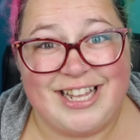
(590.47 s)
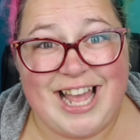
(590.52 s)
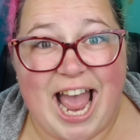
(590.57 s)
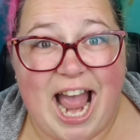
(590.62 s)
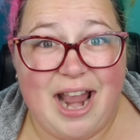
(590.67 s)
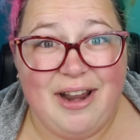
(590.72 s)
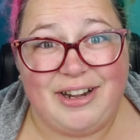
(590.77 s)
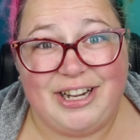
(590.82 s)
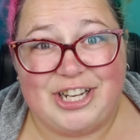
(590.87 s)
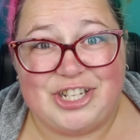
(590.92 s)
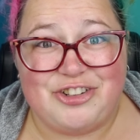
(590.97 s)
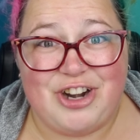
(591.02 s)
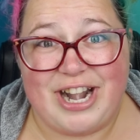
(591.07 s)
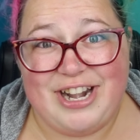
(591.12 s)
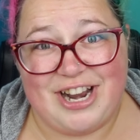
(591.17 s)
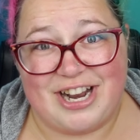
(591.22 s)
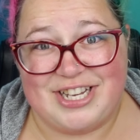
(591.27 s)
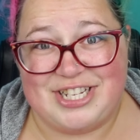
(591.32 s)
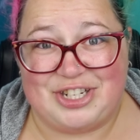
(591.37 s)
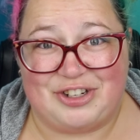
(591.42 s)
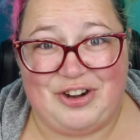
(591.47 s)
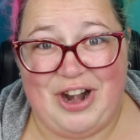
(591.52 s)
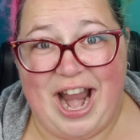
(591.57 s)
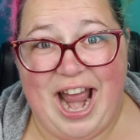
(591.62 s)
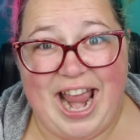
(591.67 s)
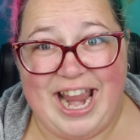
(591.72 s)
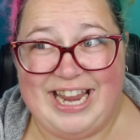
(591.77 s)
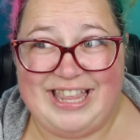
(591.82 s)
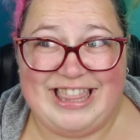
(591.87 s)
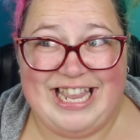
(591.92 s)
I'm going to try not to
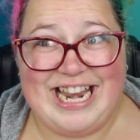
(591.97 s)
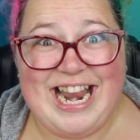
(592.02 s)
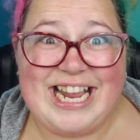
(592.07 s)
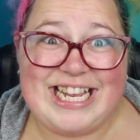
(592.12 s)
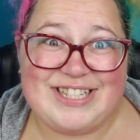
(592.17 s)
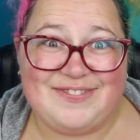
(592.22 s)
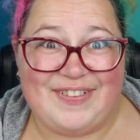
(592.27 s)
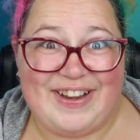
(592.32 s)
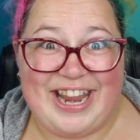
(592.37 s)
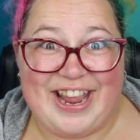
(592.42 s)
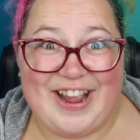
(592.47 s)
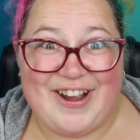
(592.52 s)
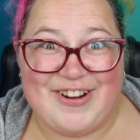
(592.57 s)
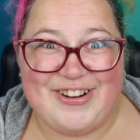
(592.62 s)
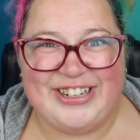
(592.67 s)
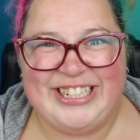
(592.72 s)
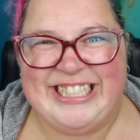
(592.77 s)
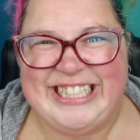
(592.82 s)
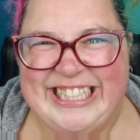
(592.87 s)
cry in the next video.